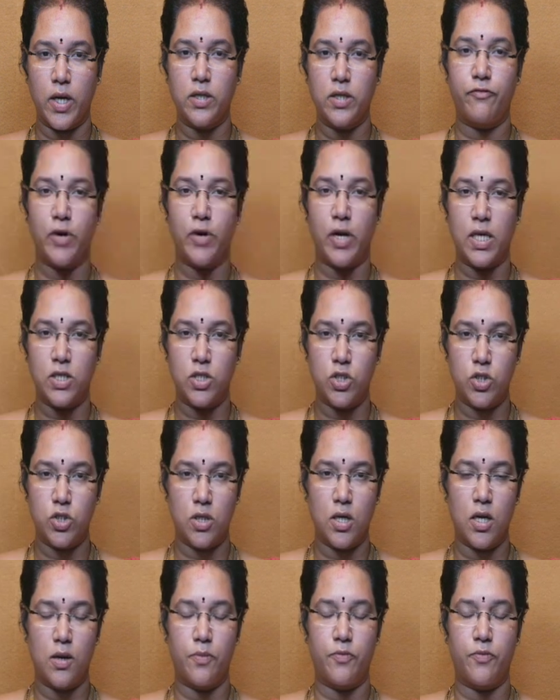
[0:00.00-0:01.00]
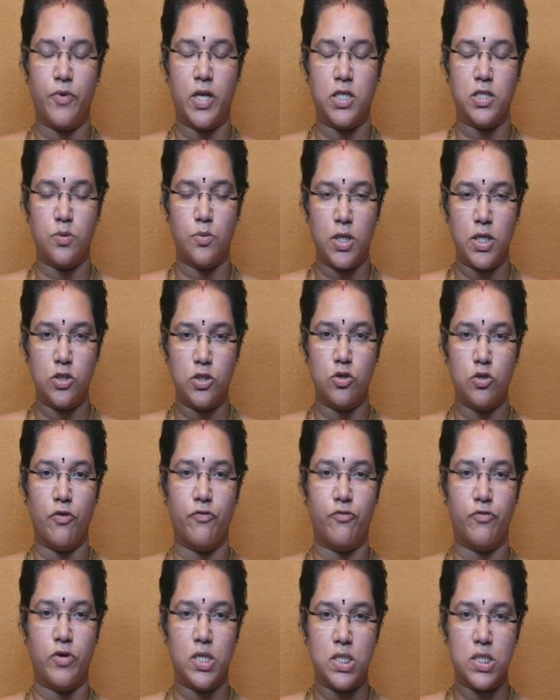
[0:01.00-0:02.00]
the flexibility
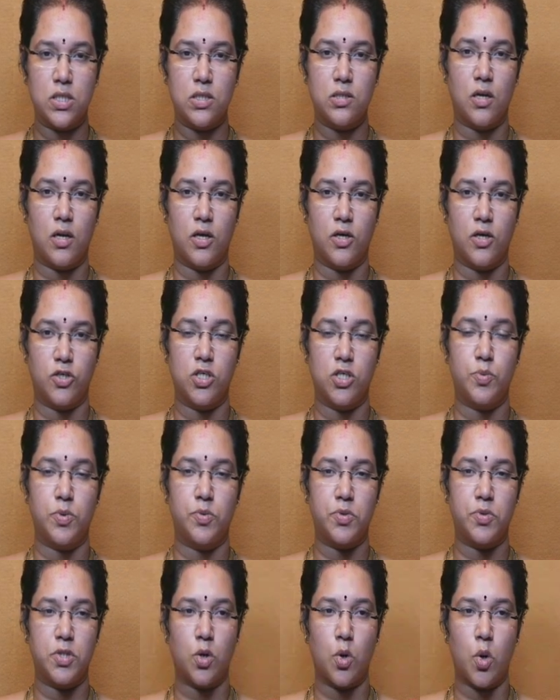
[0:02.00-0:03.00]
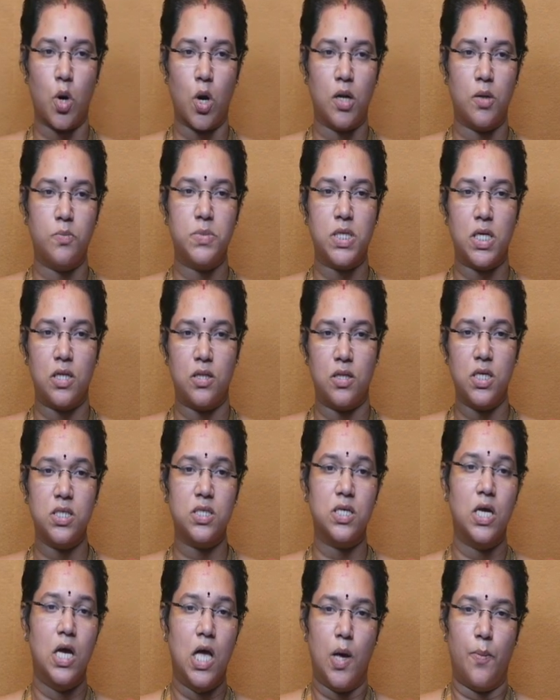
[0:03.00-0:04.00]
of rigid connections between the columns and these
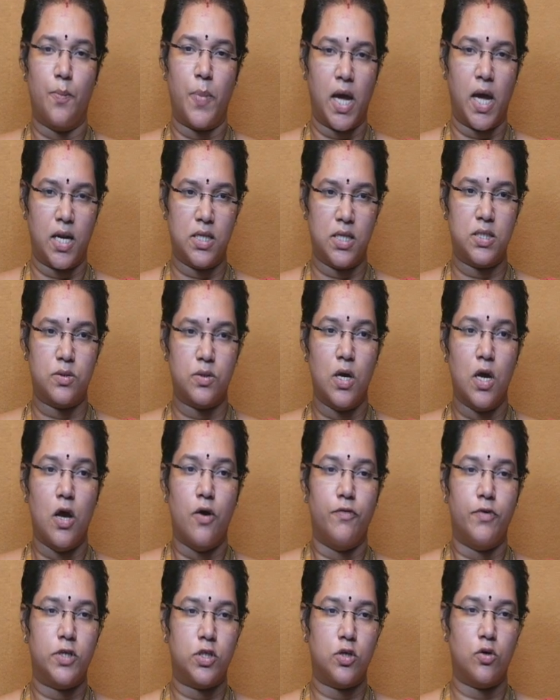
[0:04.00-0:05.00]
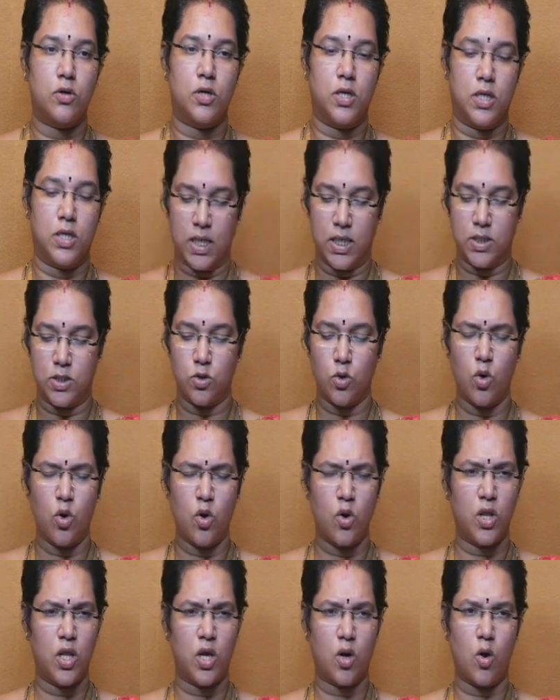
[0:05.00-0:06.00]
panels without gritting.
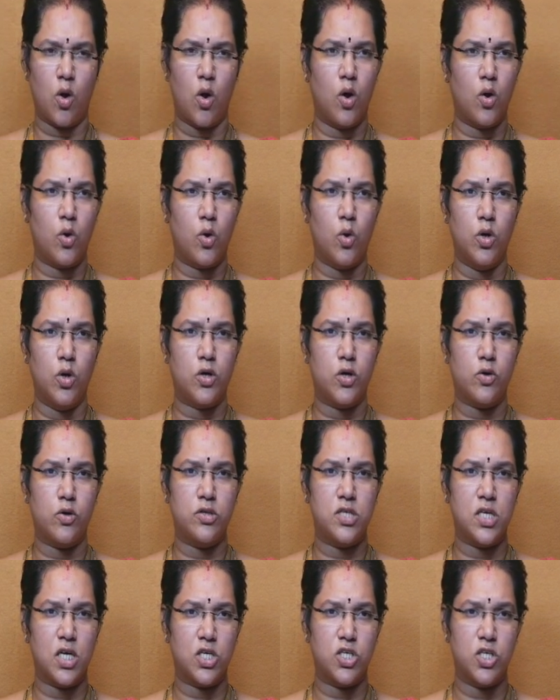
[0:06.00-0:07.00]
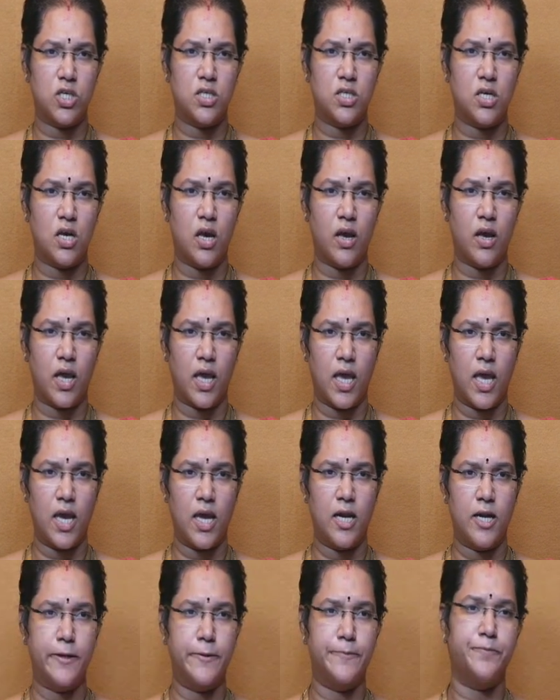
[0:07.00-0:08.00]
So the cold roll sections,
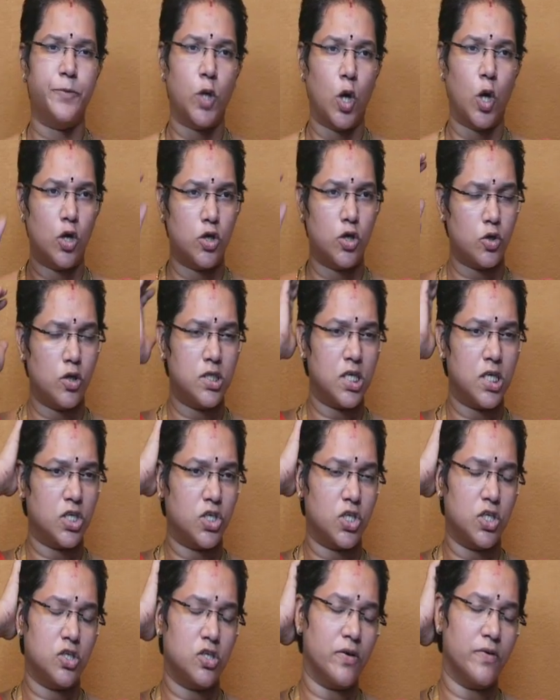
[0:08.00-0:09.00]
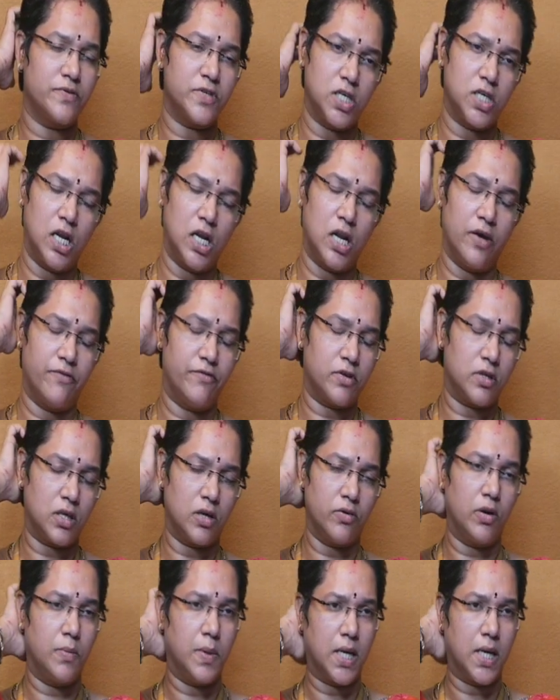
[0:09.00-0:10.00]
again hot roll sections of steel, everything
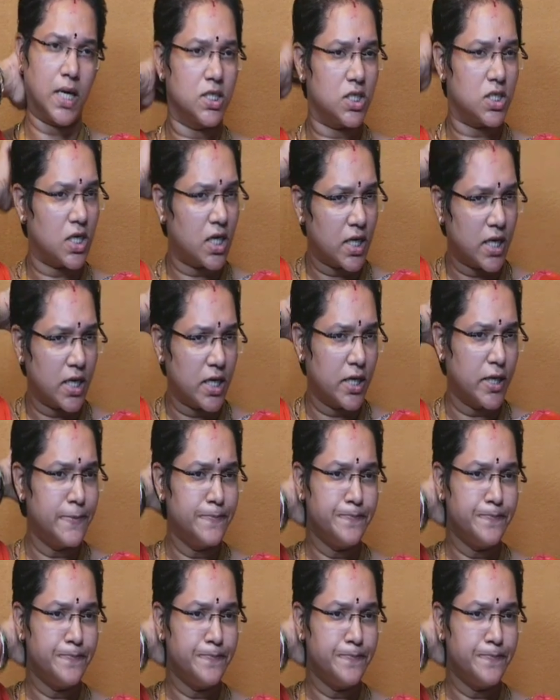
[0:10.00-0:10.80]
will be considered here.